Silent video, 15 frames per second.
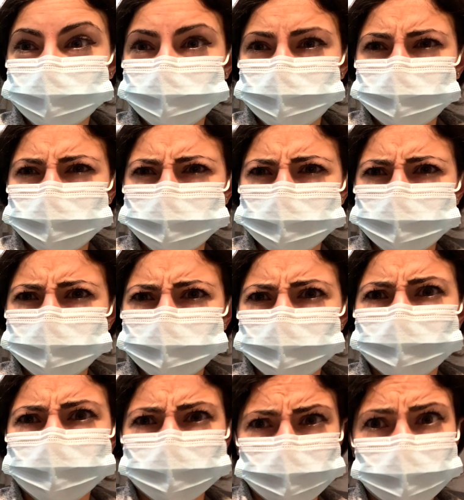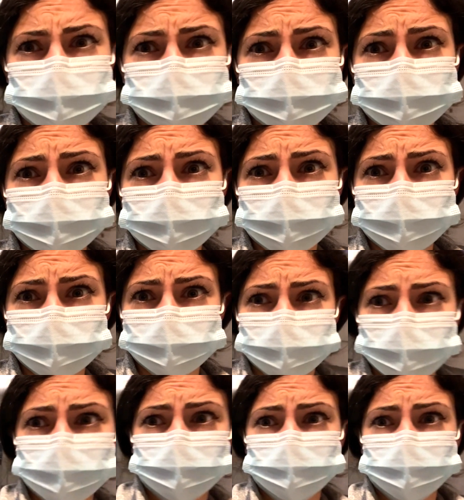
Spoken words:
Oh, I think it wants me to get out of the way.